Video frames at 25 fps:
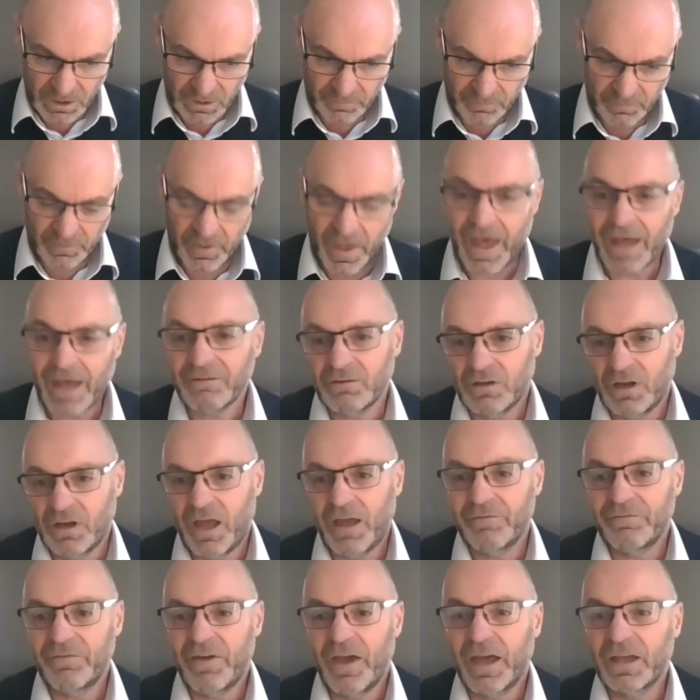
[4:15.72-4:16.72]
that
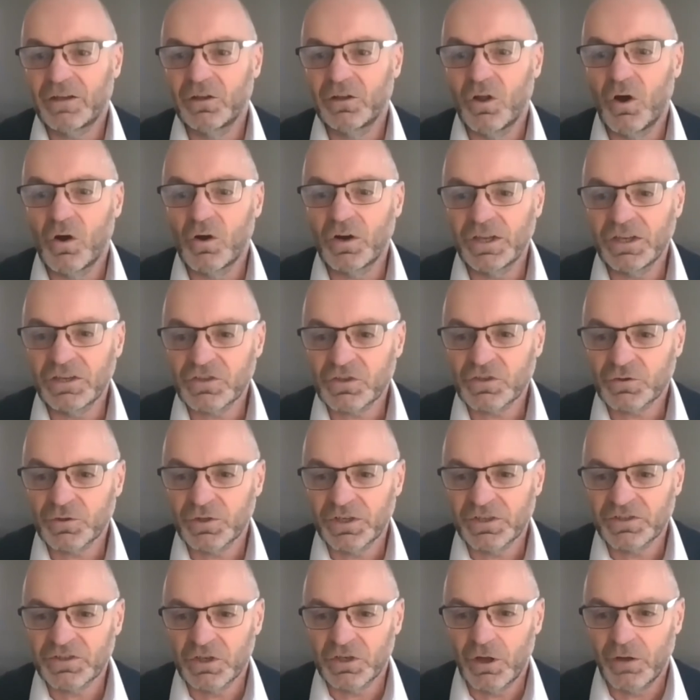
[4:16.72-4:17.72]
have had long
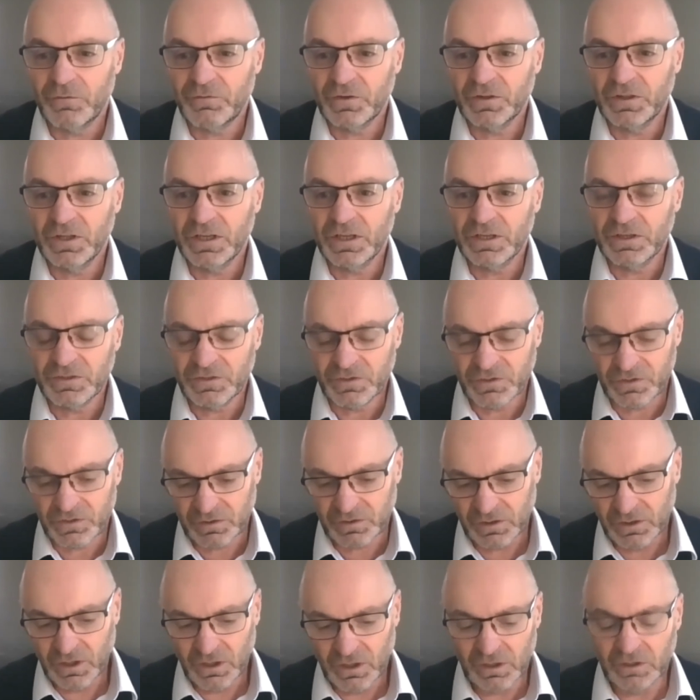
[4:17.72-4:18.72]
histories, and often there's
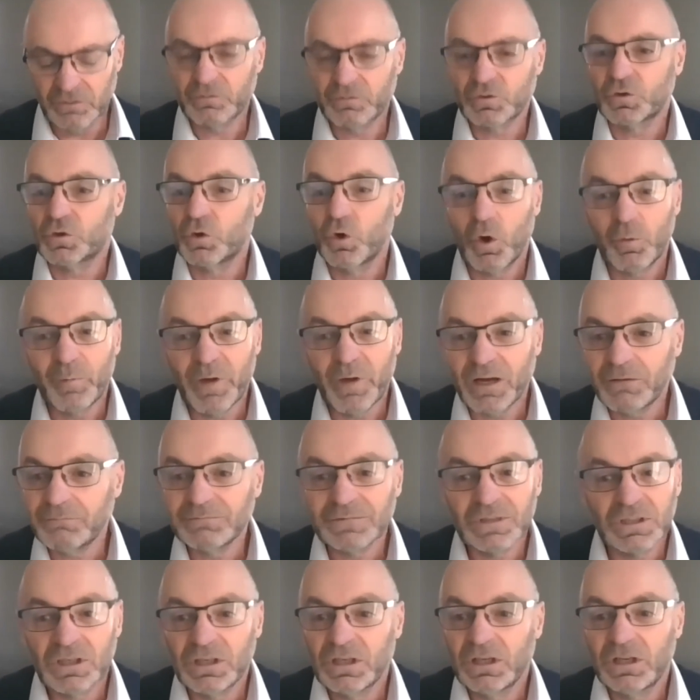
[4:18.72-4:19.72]

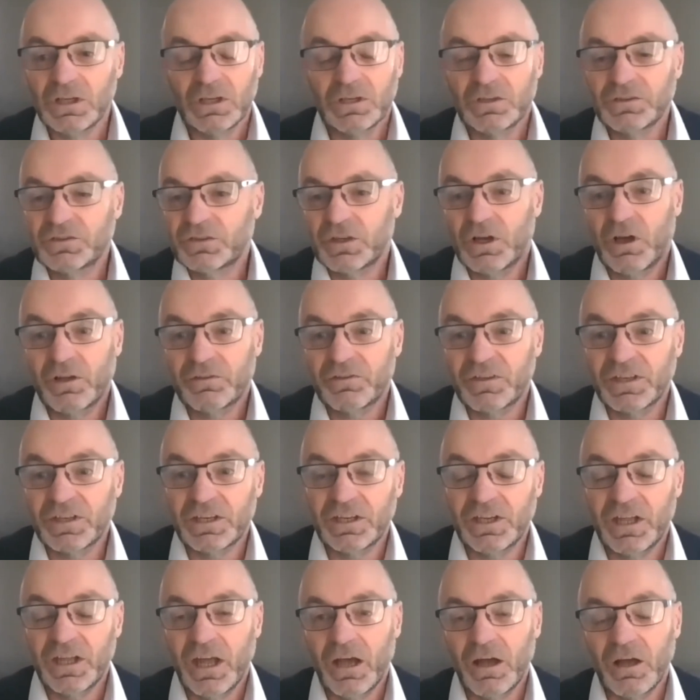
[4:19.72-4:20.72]
trauma. So I think in
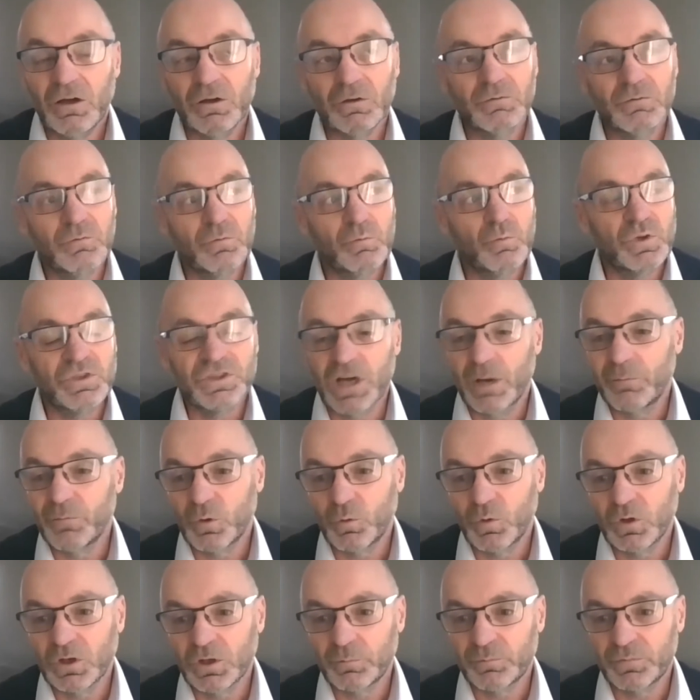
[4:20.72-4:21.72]
our Wadumba
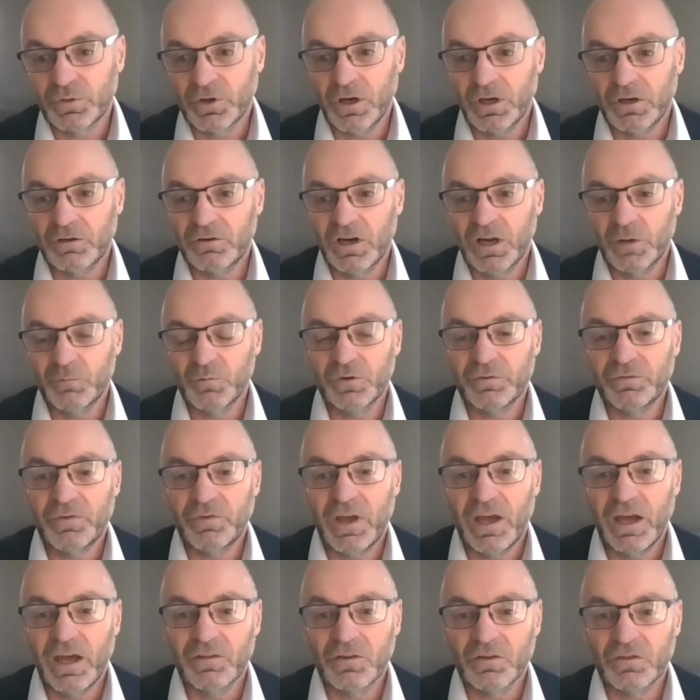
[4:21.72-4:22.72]
Willem program, we've
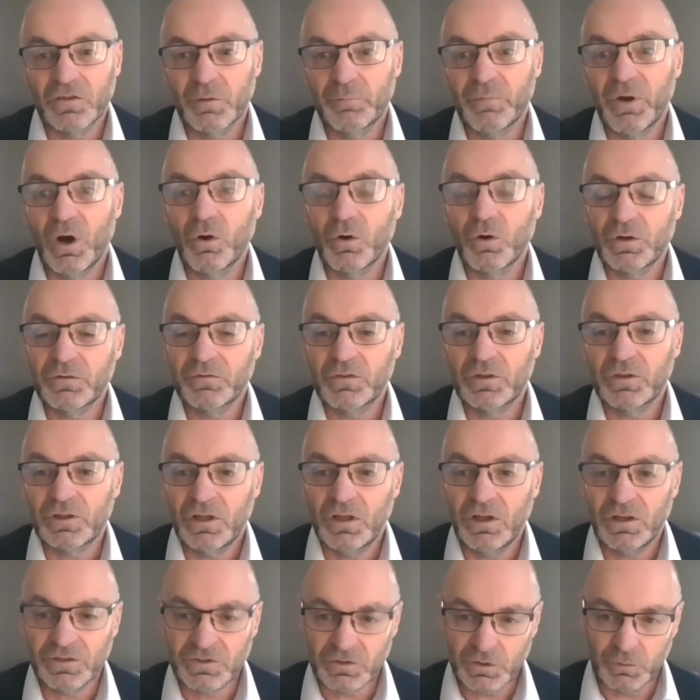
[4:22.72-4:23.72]
found that the bulk of the
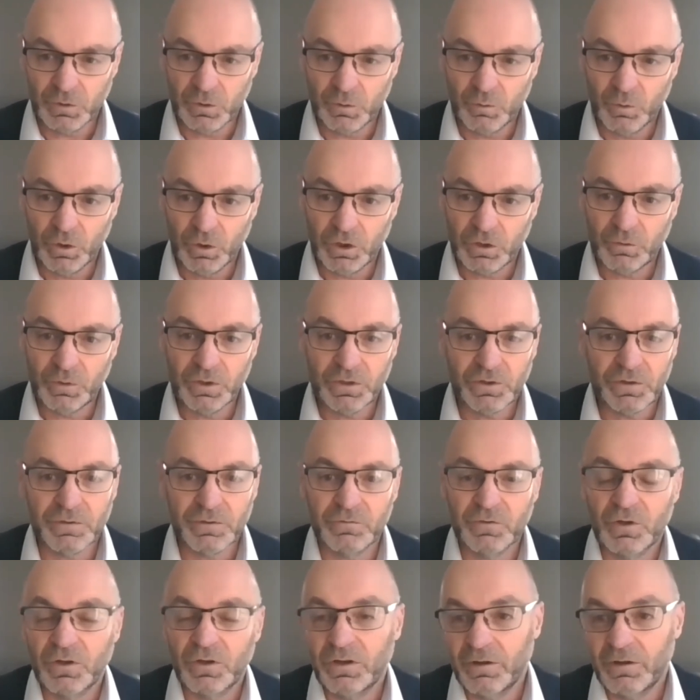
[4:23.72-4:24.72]
clients that we work with
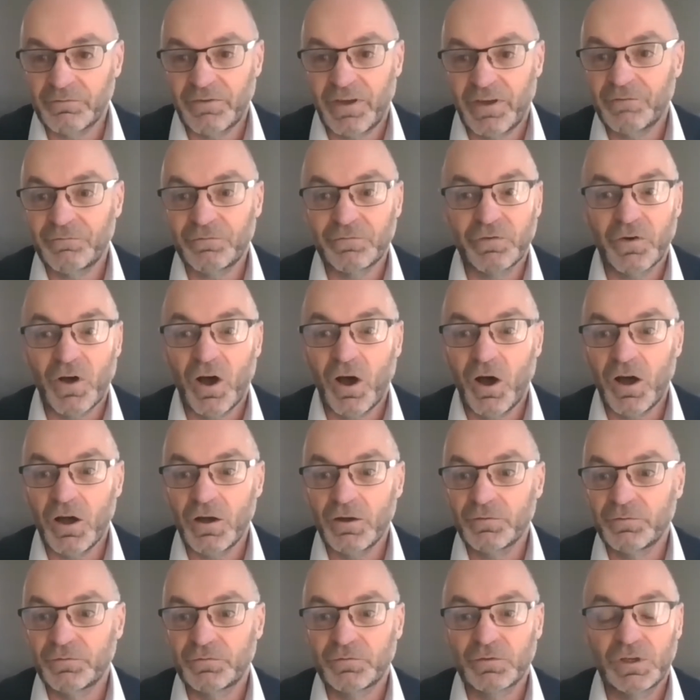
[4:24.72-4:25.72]
have had
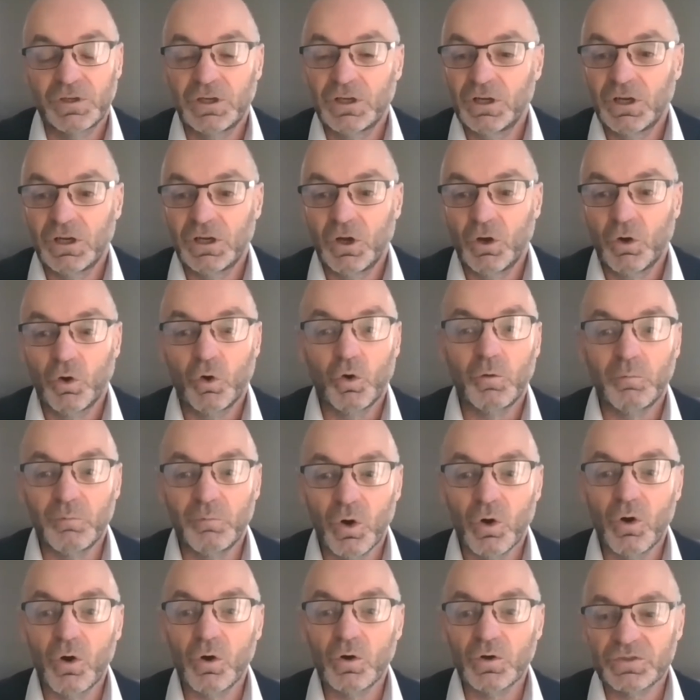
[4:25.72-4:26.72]
5 or
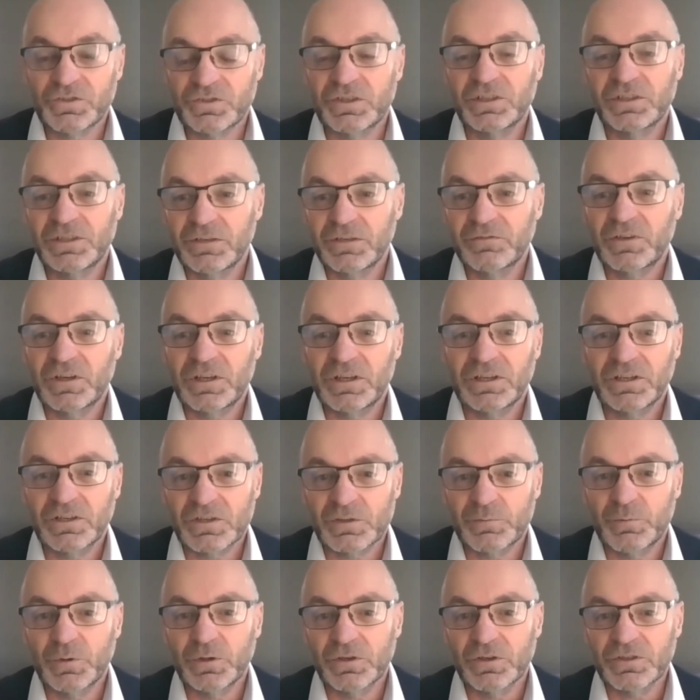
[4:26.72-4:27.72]
more significant
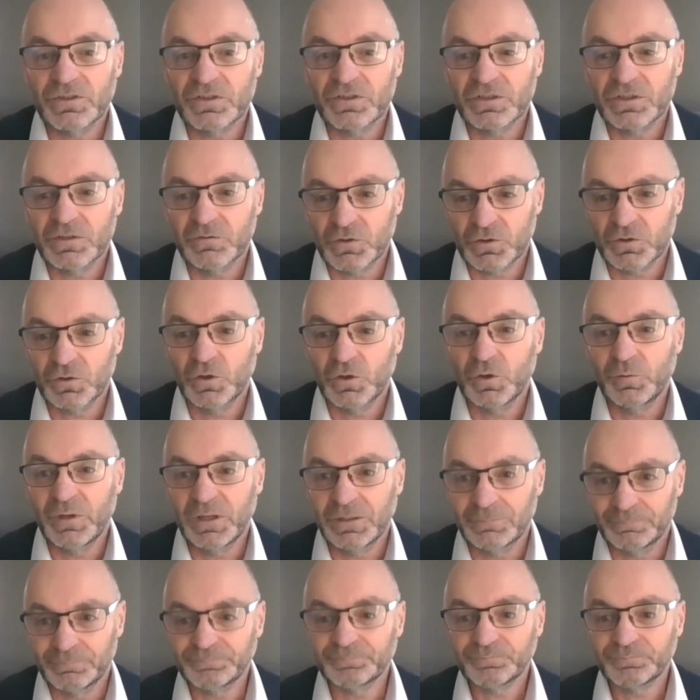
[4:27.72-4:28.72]
experiences of trauma,